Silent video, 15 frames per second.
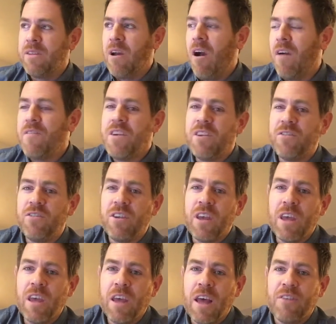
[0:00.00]

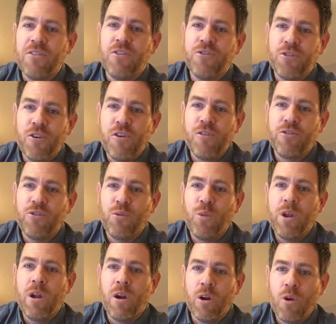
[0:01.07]
Obviously, as a church,
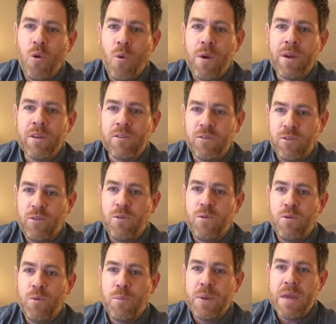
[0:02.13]
we are going
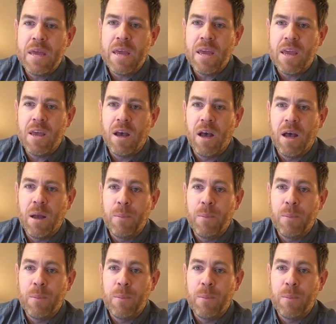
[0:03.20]
to be